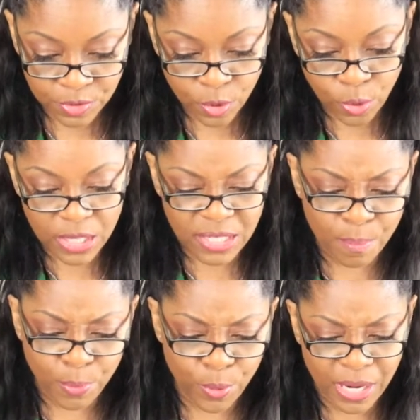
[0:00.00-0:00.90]
So at
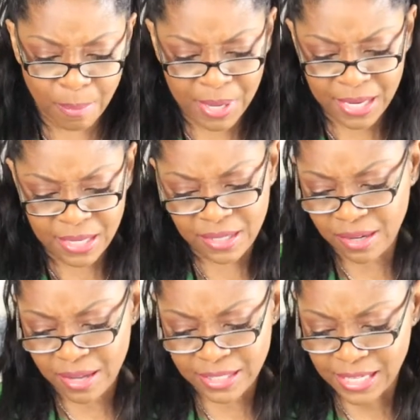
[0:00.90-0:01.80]
some point I may get
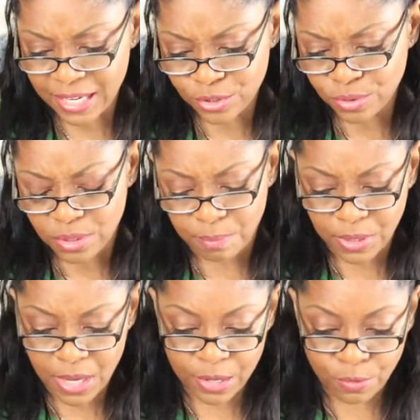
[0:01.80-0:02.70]
contacts or
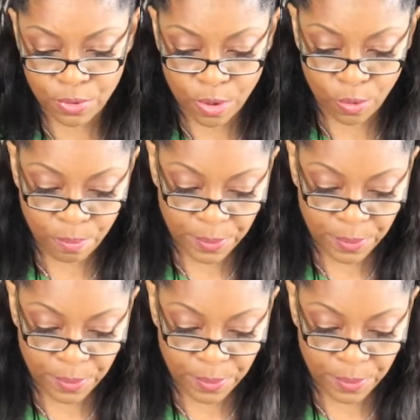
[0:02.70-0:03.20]
something, I don't know.